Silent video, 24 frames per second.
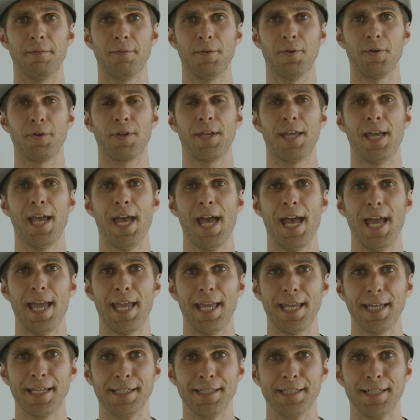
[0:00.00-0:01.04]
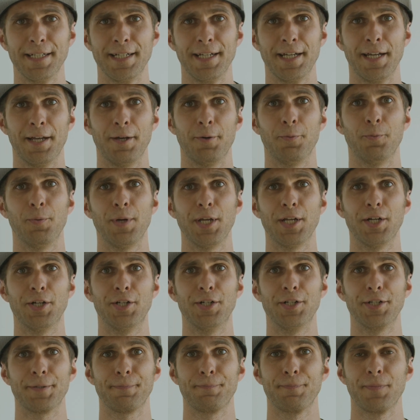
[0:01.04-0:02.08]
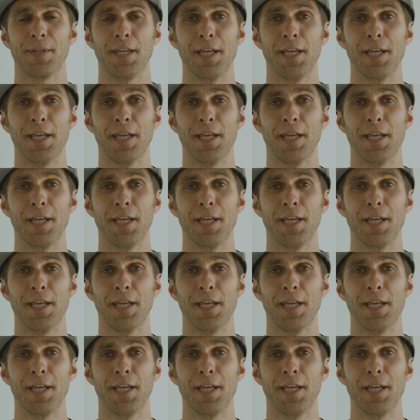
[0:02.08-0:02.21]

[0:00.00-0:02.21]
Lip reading: Okay, weird.